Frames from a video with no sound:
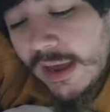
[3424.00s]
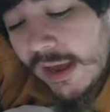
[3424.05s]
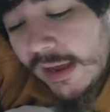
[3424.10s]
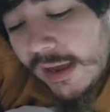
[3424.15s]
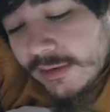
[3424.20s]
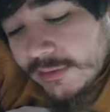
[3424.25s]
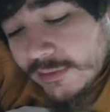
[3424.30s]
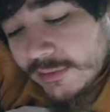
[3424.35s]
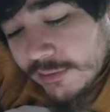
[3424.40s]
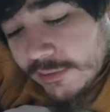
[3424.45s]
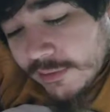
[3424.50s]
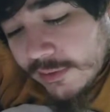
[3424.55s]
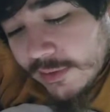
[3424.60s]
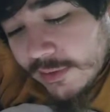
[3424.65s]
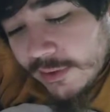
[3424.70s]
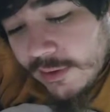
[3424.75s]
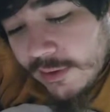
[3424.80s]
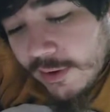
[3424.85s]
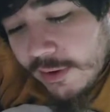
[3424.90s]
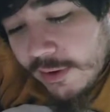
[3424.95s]
I took
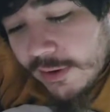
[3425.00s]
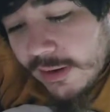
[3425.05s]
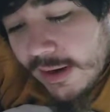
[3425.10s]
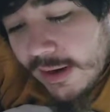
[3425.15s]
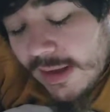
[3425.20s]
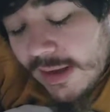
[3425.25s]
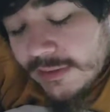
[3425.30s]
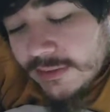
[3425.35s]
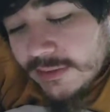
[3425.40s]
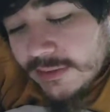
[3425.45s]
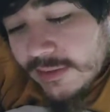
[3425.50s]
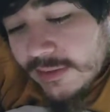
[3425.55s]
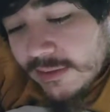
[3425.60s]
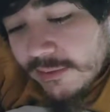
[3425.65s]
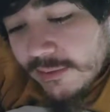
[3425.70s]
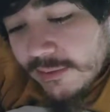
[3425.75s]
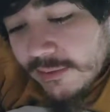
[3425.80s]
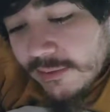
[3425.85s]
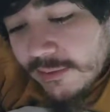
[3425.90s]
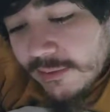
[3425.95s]
an art class
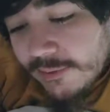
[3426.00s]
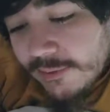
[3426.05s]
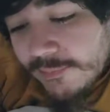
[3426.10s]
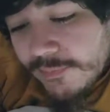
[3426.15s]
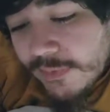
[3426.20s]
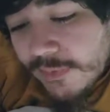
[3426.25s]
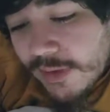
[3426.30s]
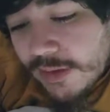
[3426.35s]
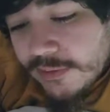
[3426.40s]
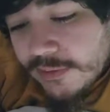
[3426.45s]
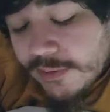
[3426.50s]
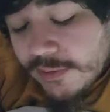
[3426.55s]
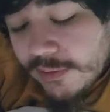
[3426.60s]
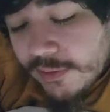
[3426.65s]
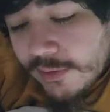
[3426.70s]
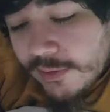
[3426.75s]
at